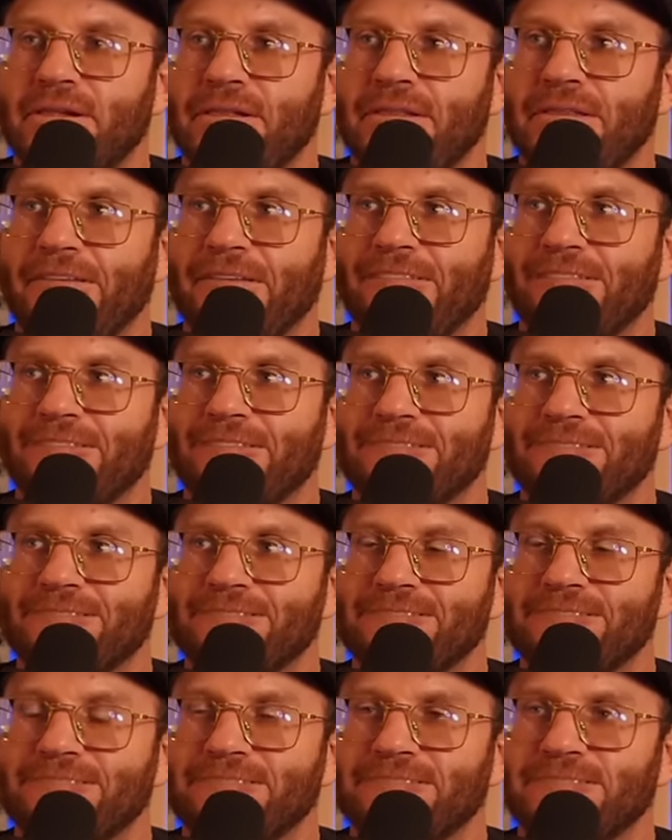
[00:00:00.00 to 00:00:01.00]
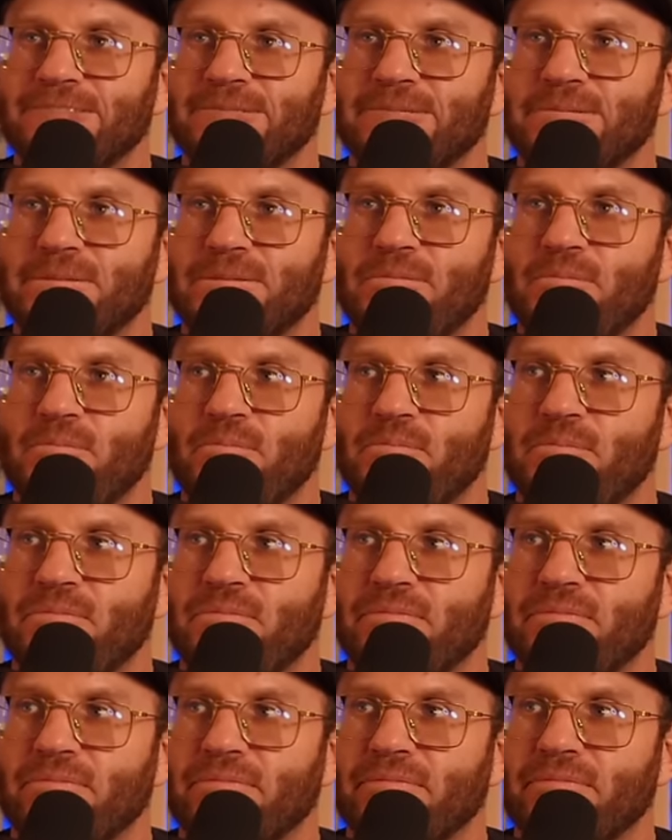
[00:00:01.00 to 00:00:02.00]

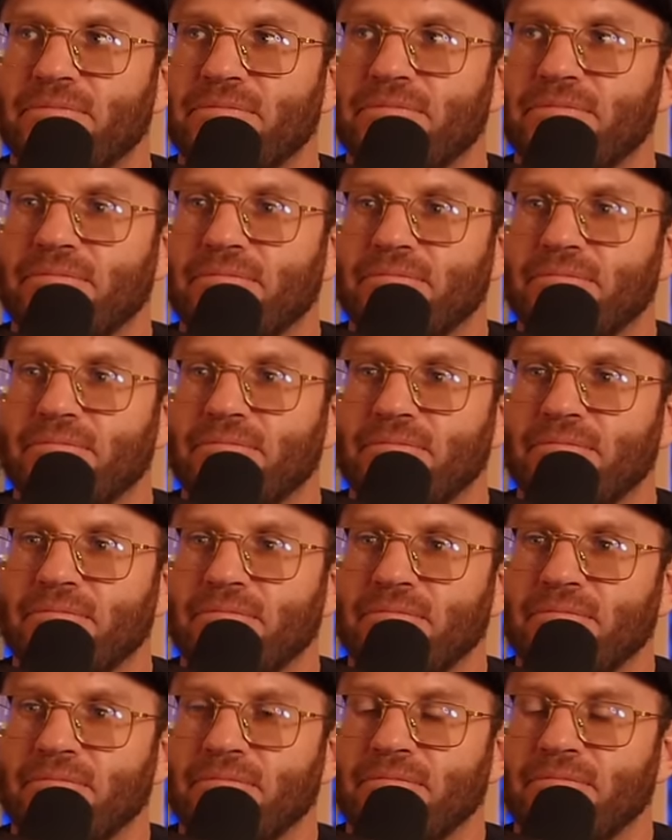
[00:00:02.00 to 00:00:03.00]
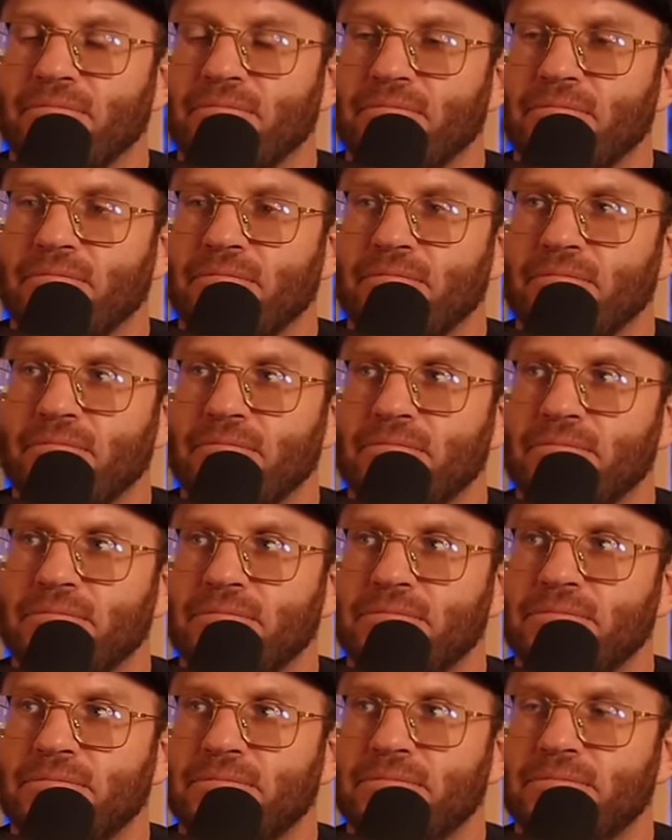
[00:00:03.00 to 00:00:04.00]

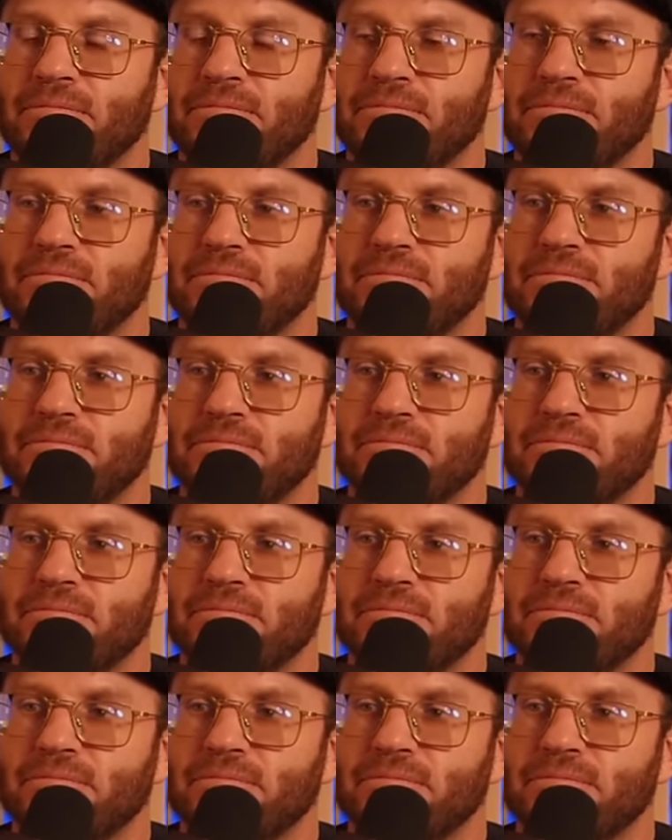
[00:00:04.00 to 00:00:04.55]
The person shown says nothing.